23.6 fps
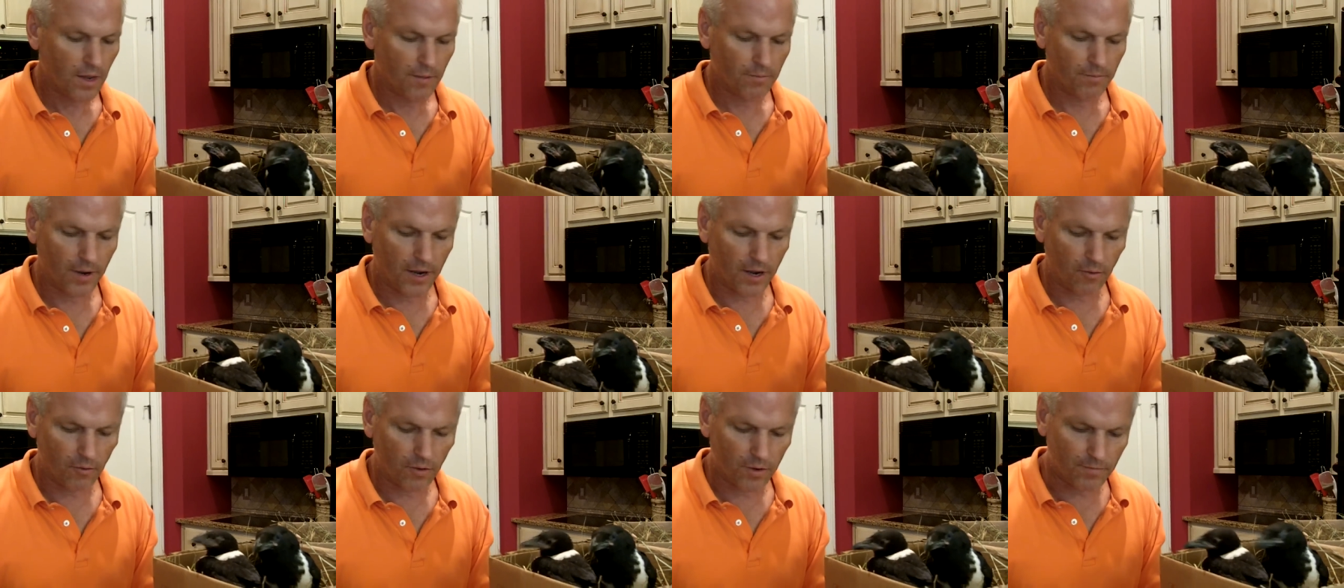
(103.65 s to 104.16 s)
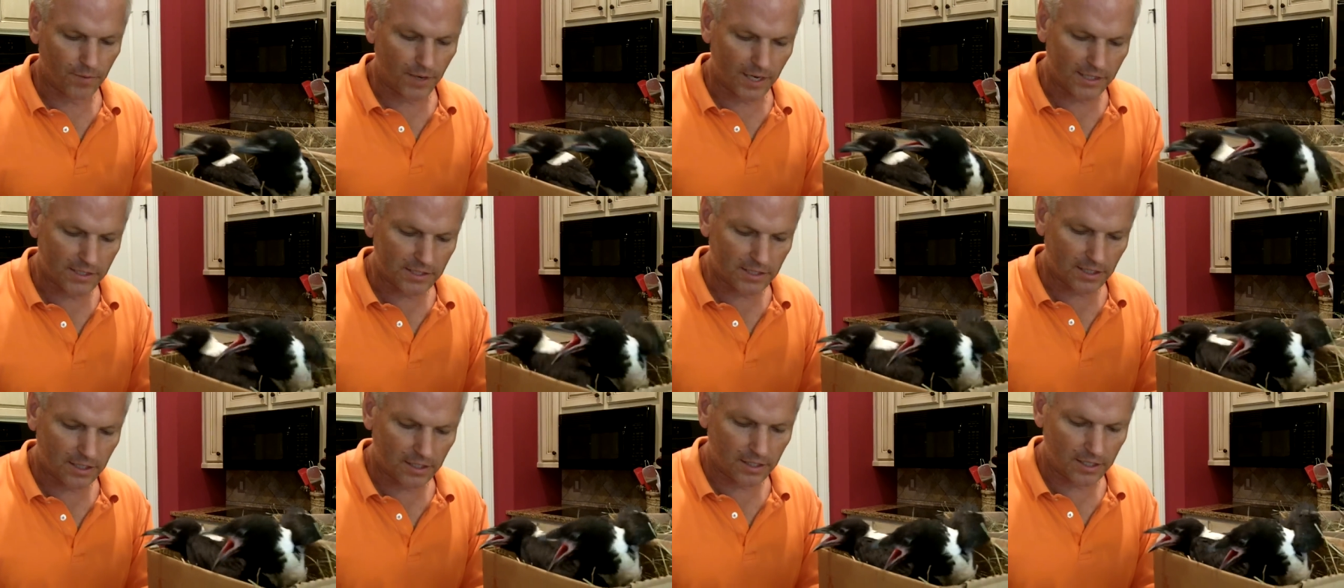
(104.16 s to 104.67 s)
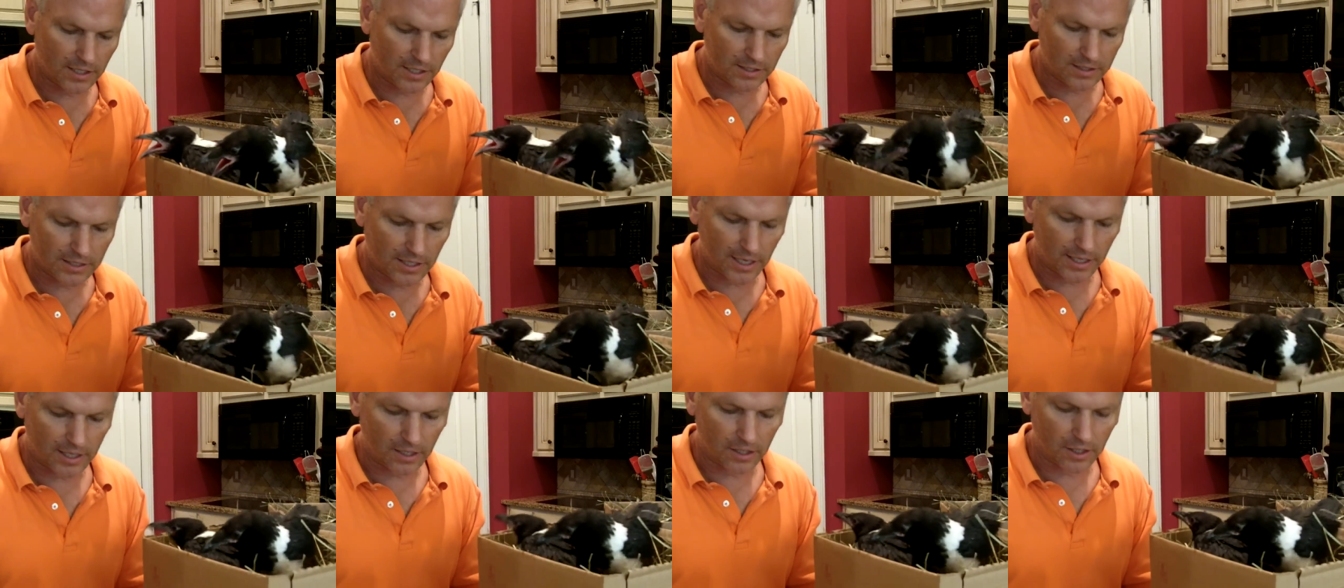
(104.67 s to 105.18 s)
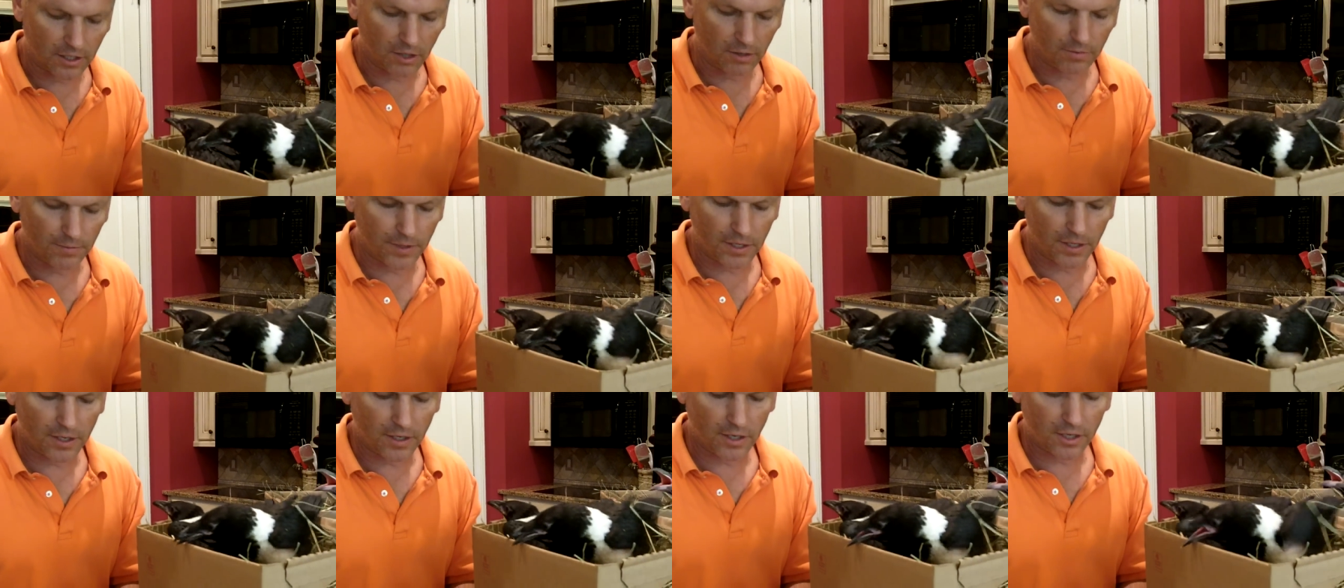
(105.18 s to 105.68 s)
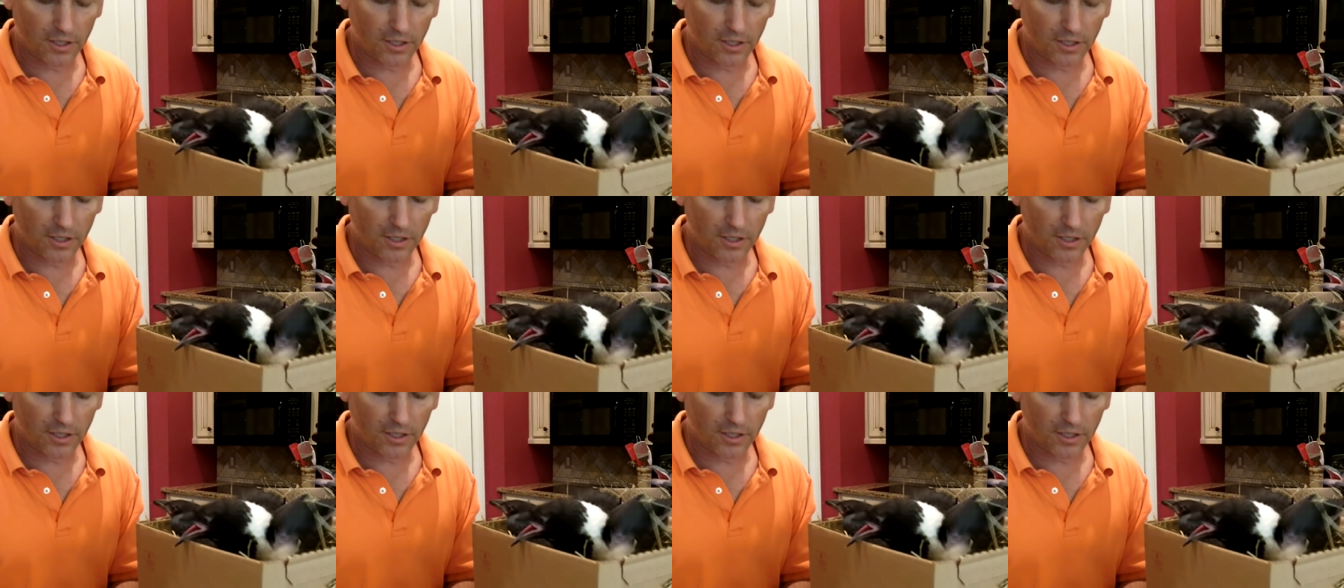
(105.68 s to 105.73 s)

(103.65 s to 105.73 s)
But we basically take a little bit in